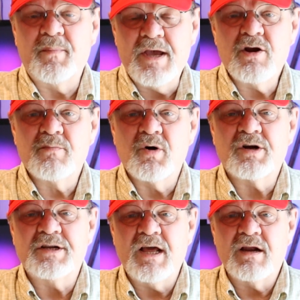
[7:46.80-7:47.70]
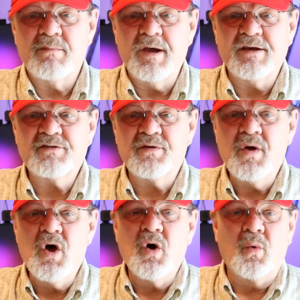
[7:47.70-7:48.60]
Repeater Book database
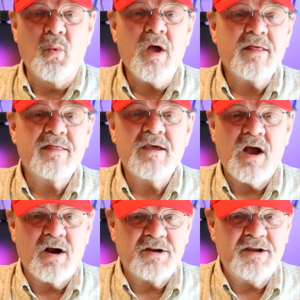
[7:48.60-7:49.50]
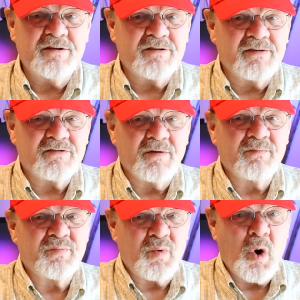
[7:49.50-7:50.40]
with the R T
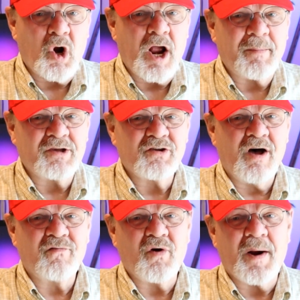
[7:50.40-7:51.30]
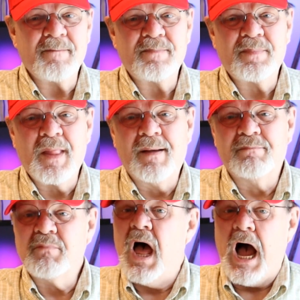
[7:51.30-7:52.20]
System programming software.
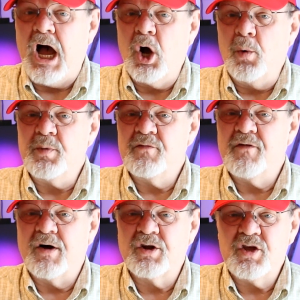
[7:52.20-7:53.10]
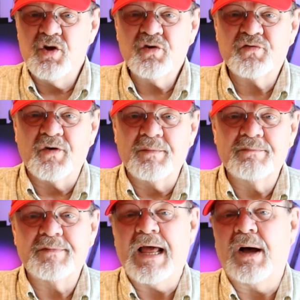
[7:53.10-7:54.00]
I hope you found it useful.
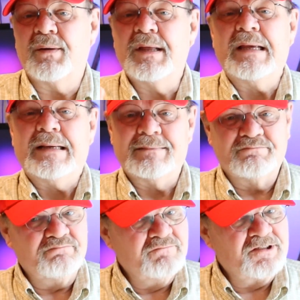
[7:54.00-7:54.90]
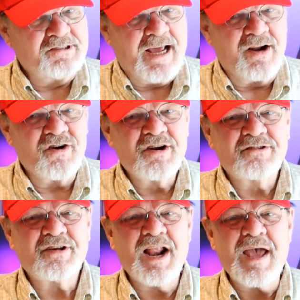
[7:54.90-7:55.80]
Now, standard
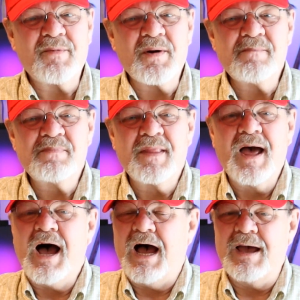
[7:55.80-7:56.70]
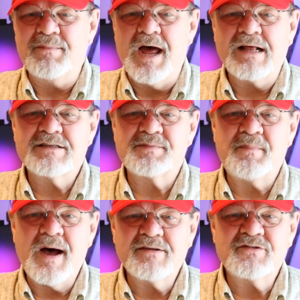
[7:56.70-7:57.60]
disclaimer, I am not
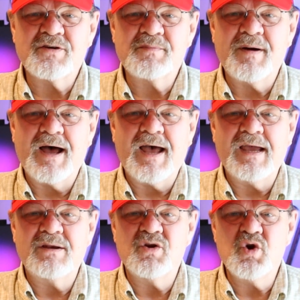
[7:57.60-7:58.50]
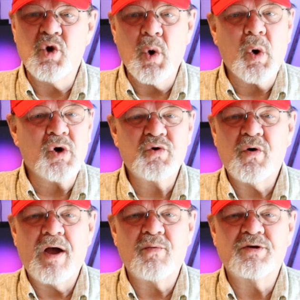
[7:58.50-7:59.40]
sponsored by, nor
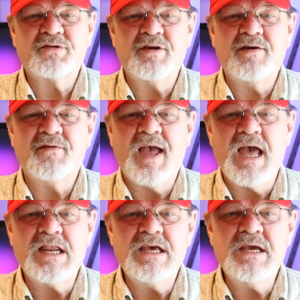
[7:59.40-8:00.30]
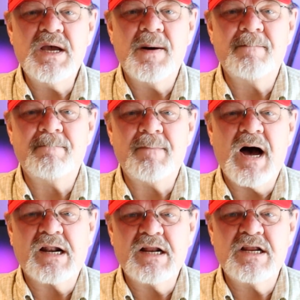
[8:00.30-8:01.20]
do I receive any
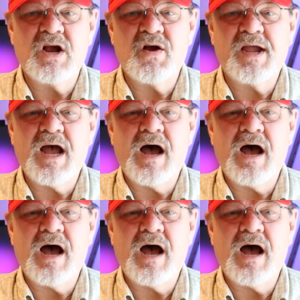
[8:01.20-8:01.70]
monetary